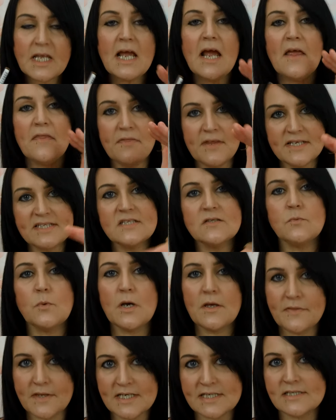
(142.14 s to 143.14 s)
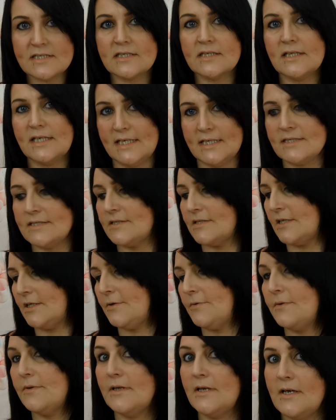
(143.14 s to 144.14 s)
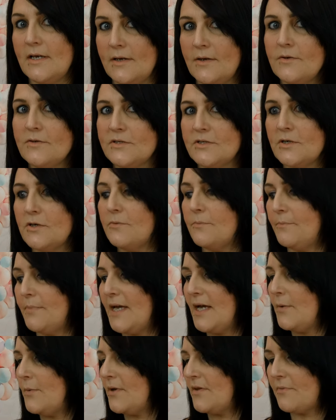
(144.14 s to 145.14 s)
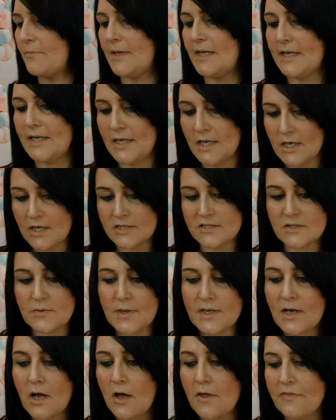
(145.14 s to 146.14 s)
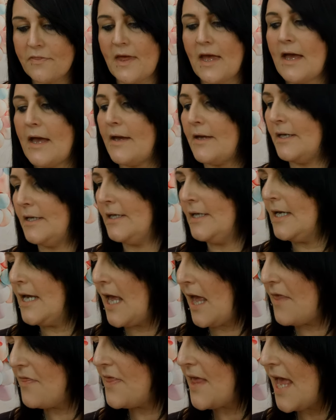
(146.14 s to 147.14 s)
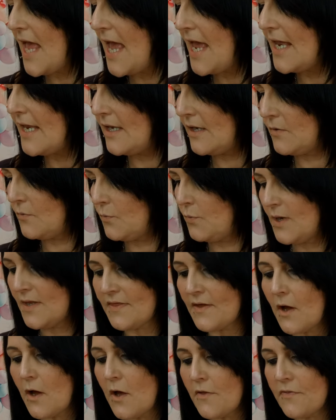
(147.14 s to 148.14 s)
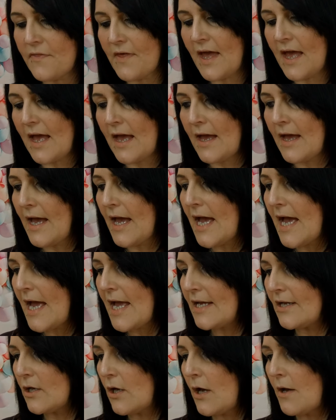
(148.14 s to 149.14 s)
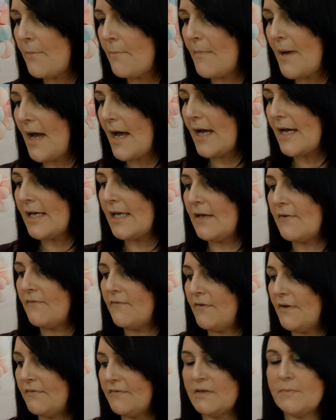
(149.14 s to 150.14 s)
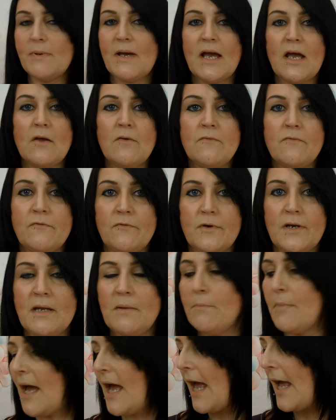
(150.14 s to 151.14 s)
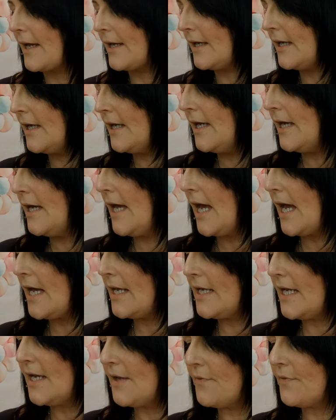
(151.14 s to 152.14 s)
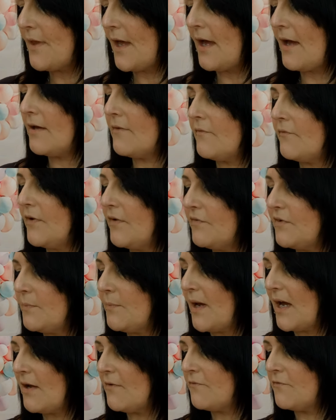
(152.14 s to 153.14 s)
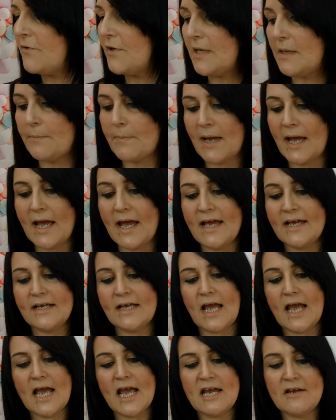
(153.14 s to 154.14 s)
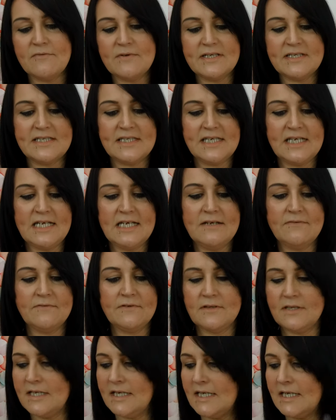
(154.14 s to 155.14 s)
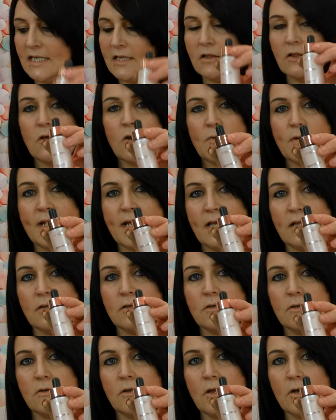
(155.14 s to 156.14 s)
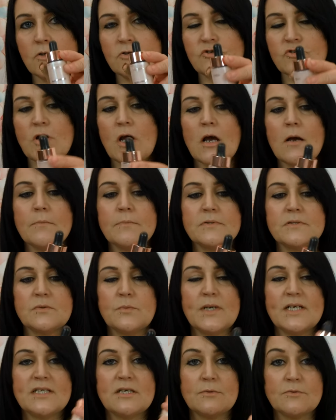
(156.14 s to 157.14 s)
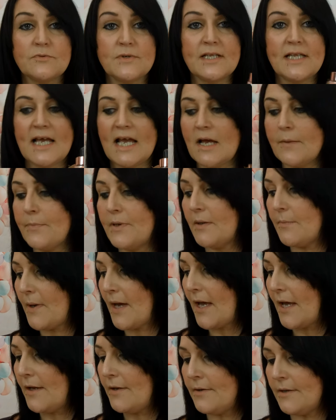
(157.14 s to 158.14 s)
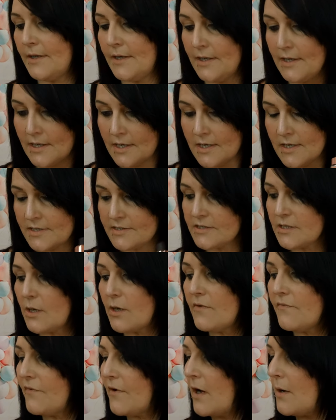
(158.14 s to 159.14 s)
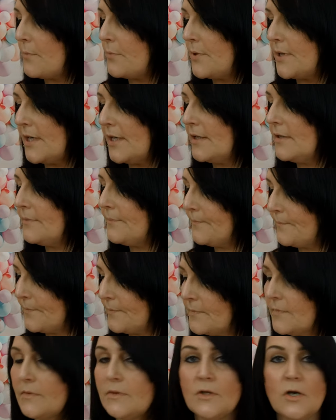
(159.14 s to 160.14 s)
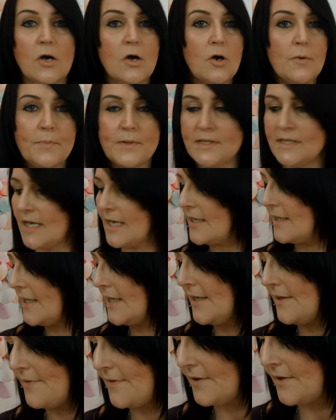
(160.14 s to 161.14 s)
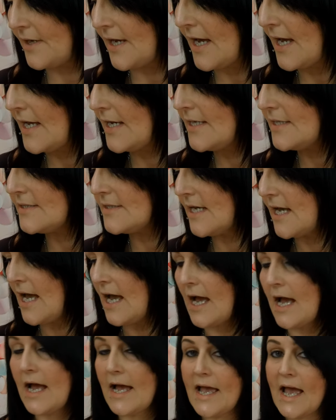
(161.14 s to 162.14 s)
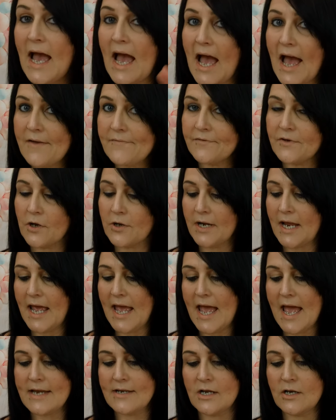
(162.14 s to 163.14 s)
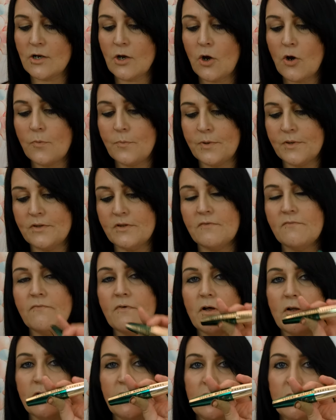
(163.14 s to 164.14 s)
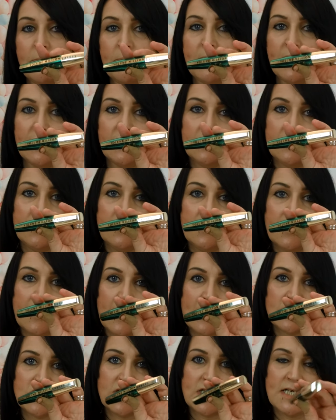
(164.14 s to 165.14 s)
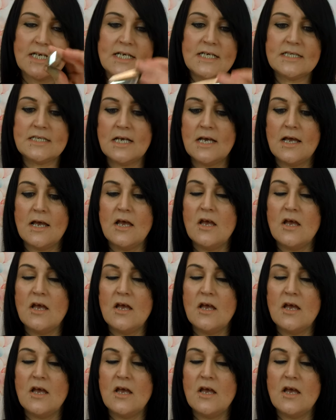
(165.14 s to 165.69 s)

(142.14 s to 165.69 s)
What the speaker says: and this is where this leads to, so bear with me. So I got that, and then with all that, I got my £50 free bag, and in that £50 free bag, I received the L'Oreal Glow Drops, which I was really happy about. So I thought, brill. Not opened that either, guys. I have gone ahead and opened the Volume Million Lashes